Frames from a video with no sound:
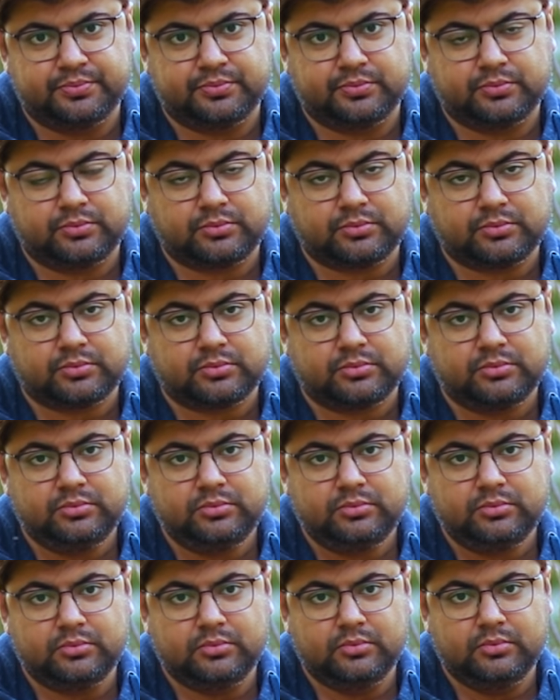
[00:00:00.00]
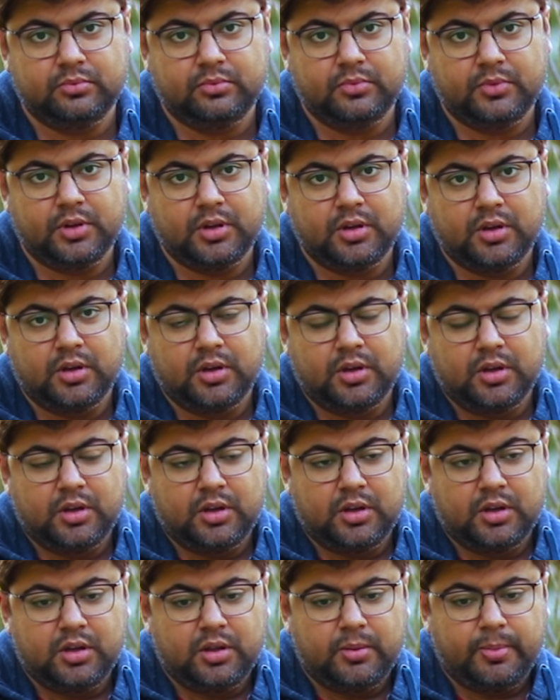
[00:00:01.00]

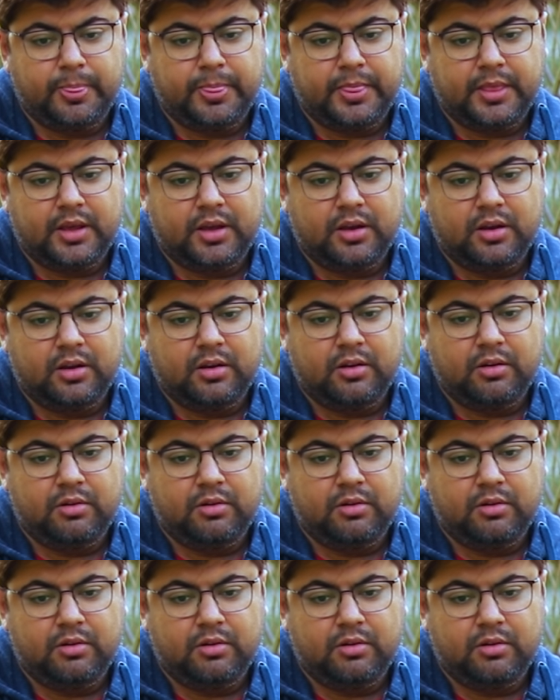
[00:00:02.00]
(silence)